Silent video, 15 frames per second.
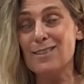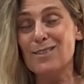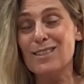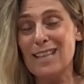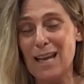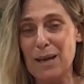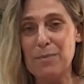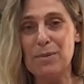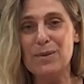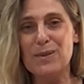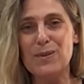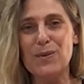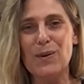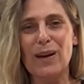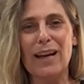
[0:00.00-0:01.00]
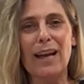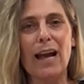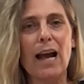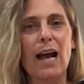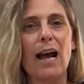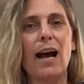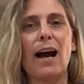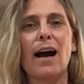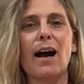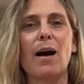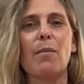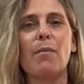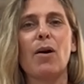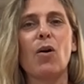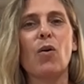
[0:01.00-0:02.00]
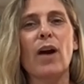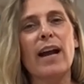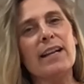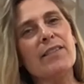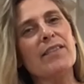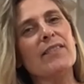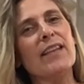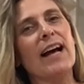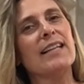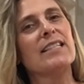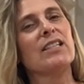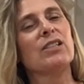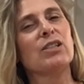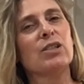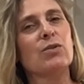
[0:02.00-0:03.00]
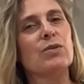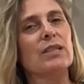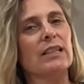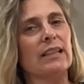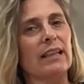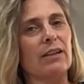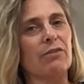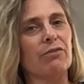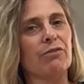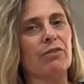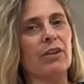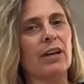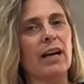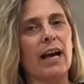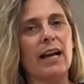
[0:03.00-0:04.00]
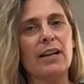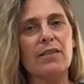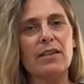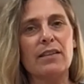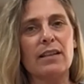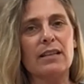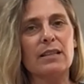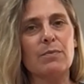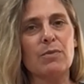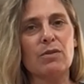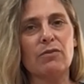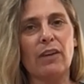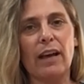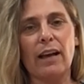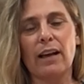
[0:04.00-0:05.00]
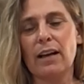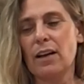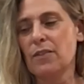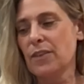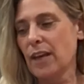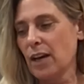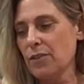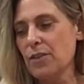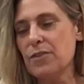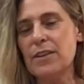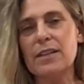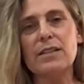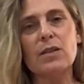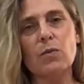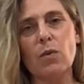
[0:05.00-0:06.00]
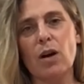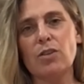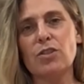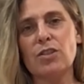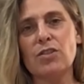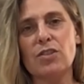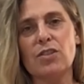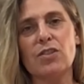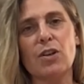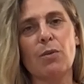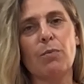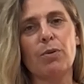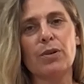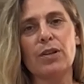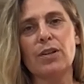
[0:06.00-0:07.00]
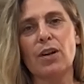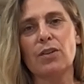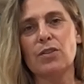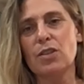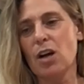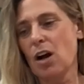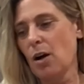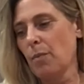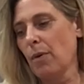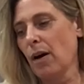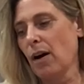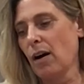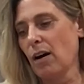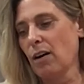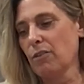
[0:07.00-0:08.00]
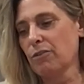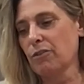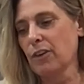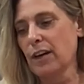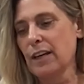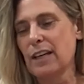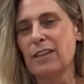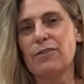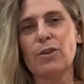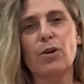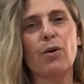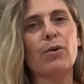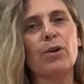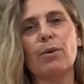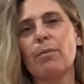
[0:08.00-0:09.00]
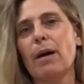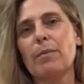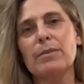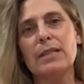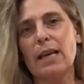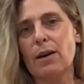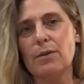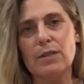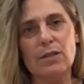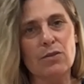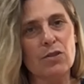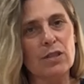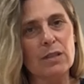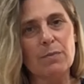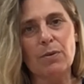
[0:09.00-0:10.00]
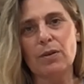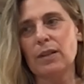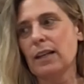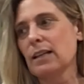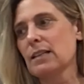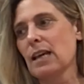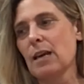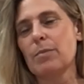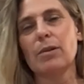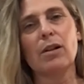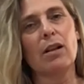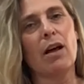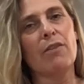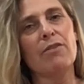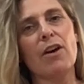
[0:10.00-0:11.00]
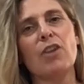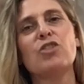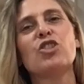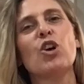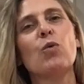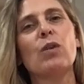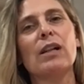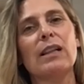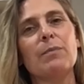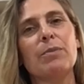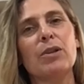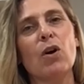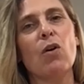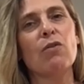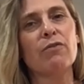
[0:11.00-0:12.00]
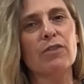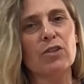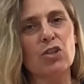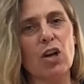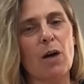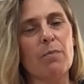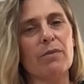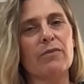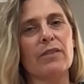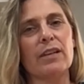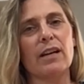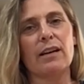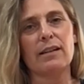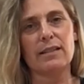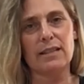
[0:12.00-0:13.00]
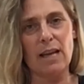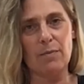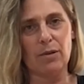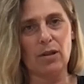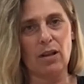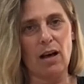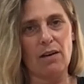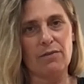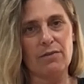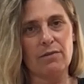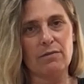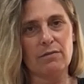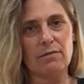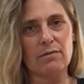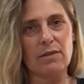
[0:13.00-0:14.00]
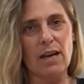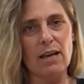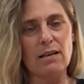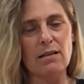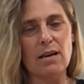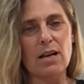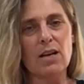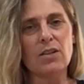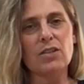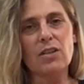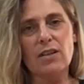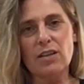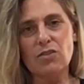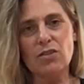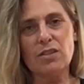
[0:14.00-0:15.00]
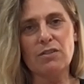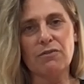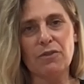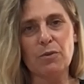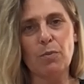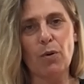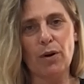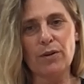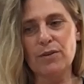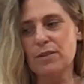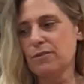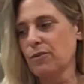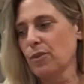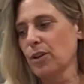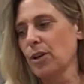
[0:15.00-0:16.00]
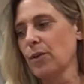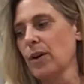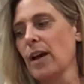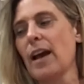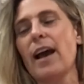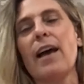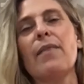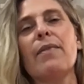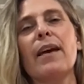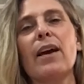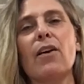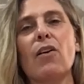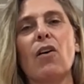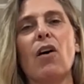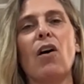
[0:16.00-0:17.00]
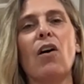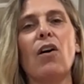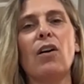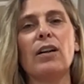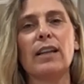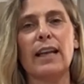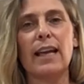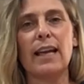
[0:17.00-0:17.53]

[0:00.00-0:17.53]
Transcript: table, or anything that has a loose leaf, anything that's moving. The other thing to watch is just don't put it on top of, if you go to your mom's house and she's put like a tablecloth on, don't clip it over the top of the tablecloth. Okay, so there's just a few pointers for you, and they are all